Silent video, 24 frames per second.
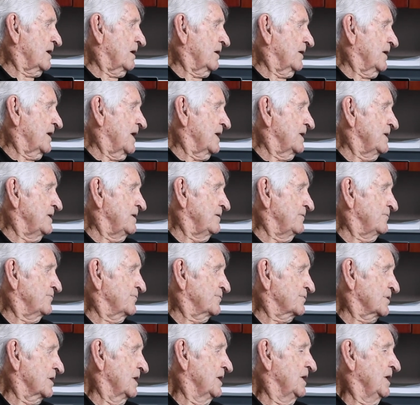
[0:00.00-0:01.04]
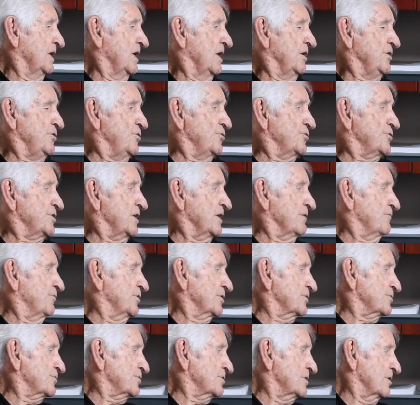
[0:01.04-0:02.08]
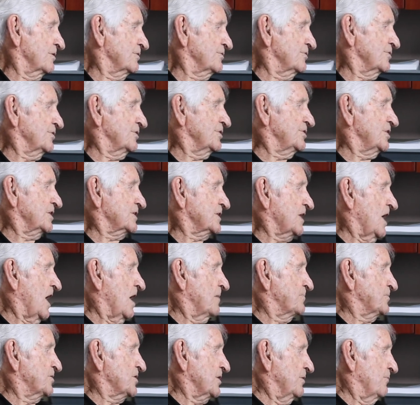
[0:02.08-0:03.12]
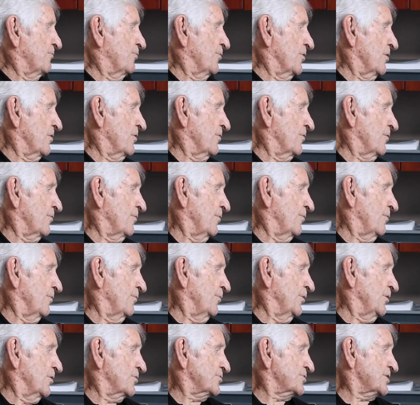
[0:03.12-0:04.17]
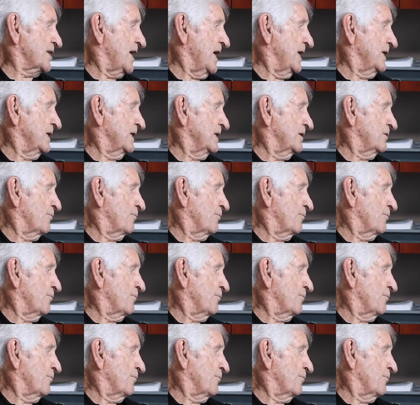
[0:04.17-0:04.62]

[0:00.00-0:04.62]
that he was using was just opposite where we were standing.